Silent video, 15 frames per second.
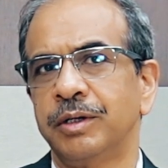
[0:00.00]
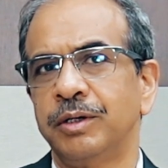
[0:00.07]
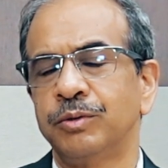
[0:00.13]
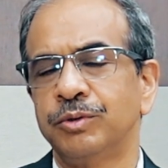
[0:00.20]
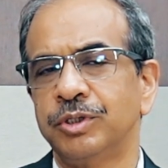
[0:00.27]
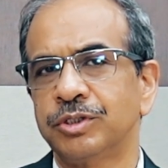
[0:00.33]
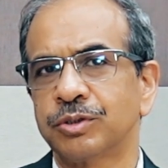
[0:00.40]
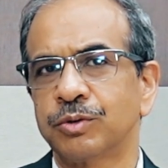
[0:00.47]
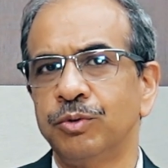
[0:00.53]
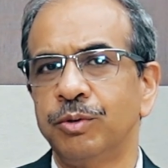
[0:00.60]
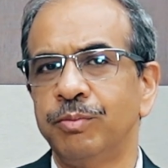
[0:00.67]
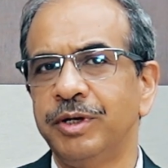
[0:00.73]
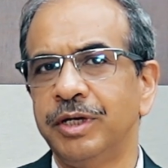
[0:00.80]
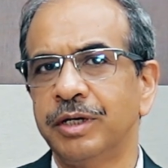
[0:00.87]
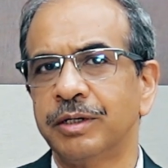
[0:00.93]
You know, this
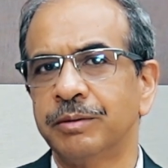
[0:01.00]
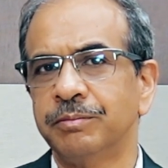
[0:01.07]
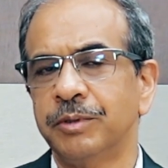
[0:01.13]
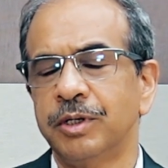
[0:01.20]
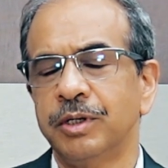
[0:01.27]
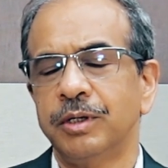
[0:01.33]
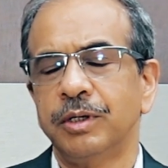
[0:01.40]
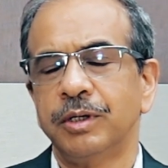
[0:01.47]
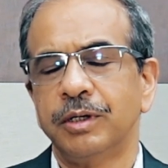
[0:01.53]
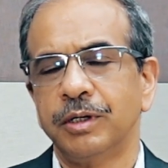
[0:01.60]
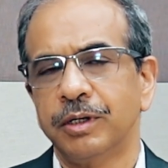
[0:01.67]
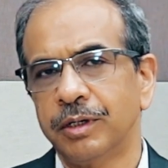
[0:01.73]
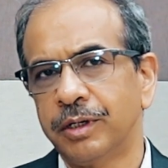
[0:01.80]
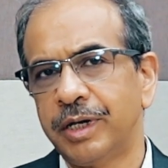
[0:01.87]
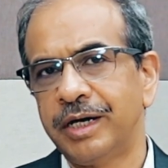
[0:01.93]
could be
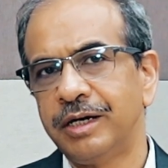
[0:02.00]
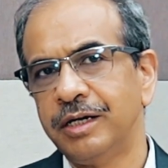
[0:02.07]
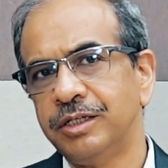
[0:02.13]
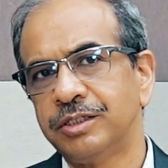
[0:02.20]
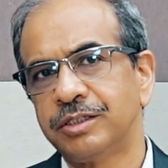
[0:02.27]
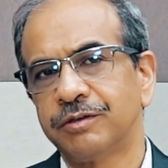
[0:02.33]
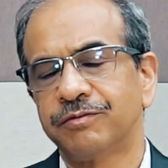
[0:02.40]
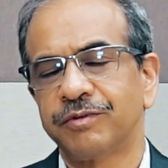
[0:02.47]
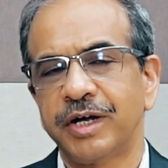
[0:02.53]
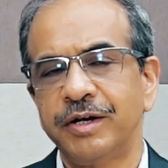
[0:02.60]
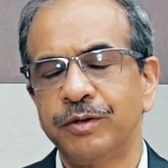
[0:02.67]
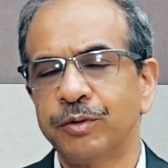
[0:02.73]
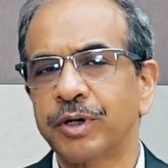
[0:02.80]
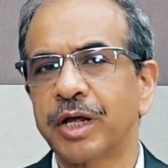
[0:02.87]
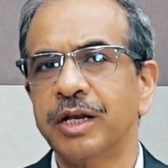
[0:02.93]
at least a
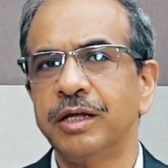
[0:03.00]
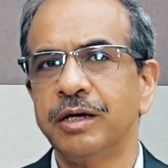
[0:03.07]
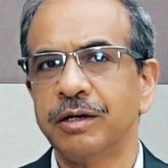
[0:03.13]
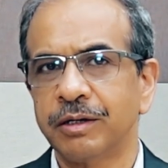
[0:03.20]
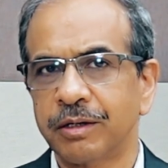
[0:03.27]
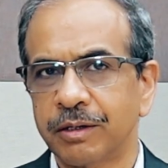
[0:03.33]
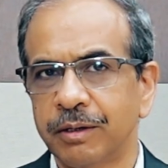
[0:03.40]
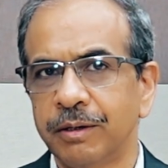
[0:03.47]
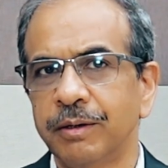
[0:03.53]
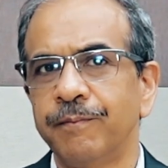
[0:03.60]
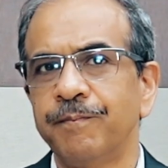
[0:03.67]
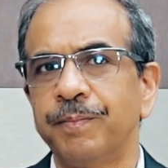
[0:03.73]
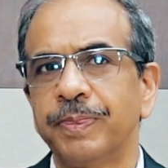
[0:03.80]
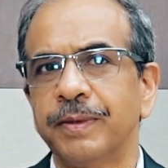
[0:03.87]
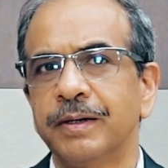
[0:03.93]
5 to 10 year
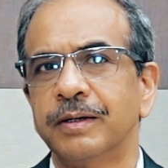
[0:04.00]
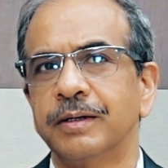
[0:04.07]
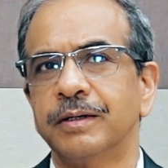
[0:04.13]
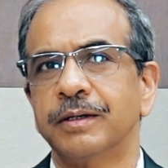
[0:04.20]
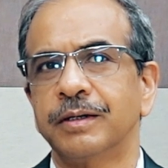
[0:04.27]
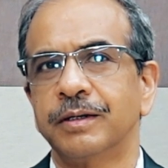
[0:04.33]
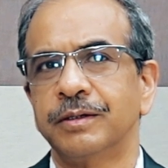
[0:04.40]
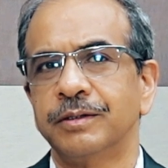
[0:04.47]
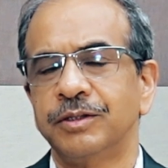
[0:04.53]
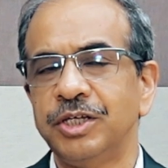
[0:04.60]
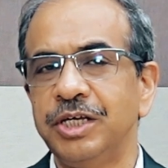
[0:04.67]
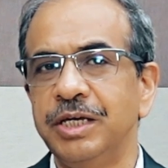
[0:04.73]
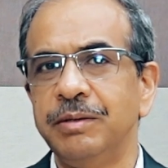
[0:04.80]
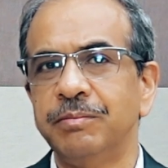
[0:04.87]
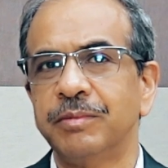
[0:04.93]

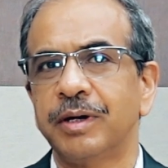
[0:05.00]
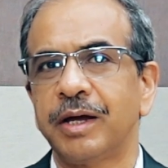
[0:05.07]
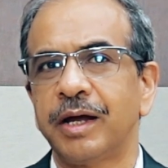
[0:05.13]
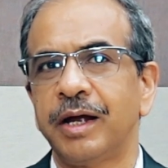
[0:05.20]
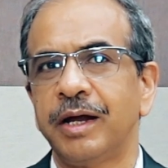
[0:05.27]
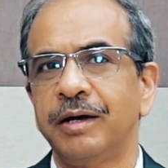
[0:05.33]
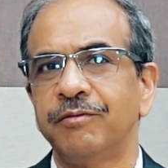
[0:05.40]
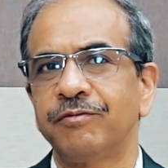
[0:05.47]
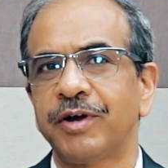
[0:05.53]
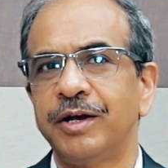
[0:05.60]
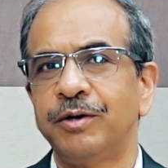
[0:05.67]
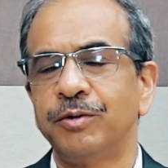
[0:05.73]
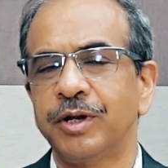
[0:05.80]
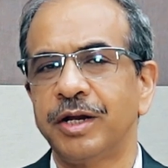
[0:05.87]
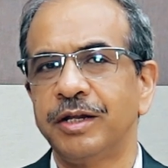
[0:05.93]
theme and
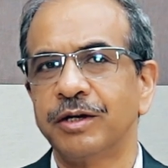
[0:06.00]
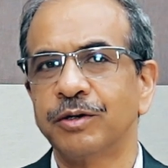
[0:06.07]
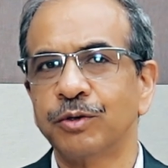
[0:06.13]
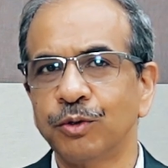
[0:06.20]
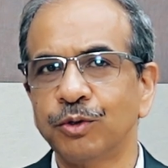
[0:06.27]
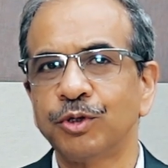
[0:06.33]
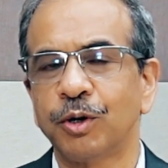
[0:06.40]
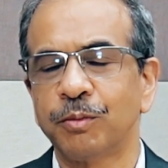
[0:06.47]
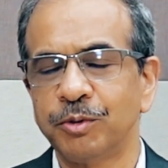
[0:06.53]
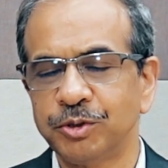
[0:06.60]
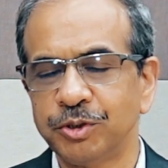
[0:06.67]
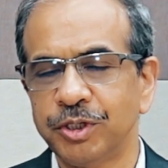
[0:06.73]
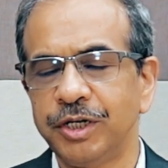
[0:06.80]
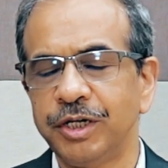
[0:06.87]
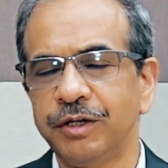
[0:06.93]
5 to 10 year growth
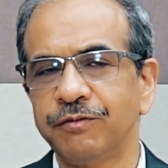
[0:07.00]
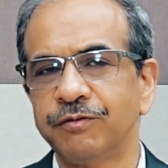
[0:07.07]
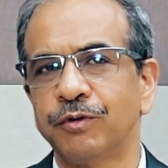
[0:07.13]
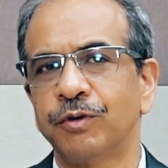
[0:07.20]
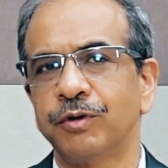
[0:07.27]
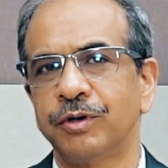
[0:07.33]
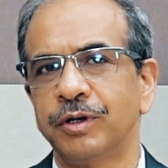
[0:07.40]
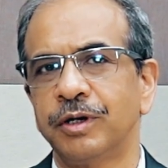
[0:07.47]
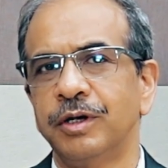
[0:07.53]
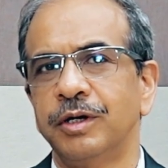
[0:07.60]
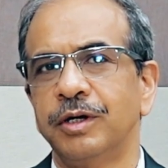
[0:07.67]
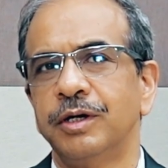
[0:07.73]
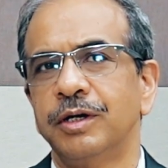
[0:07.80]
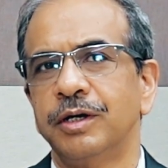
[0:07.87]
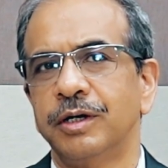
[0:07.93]
opportunity for
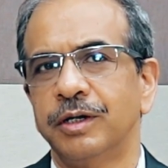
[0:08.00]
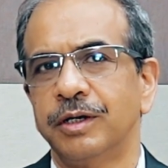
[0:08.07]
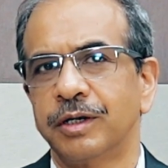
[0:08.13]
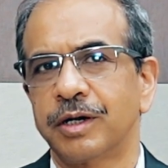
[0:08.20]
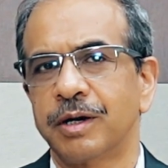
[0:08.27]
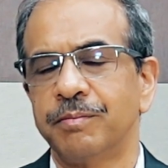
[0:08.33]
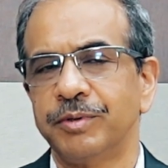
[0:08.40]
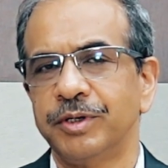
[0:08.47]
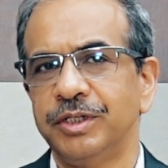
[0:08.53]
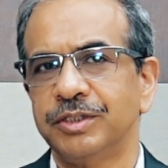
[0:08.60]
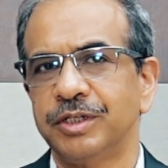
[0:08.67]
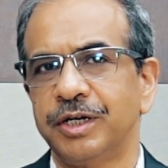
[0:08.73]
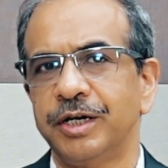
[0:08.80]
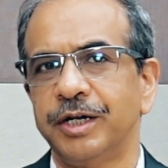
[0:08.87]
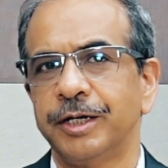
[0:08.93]

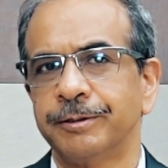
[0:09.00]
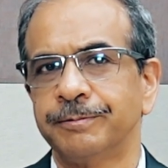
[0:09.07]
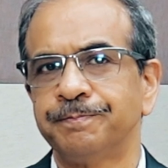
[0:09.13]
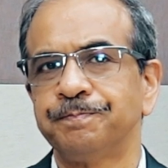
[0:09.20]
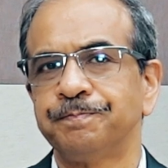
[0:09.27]
companies in India.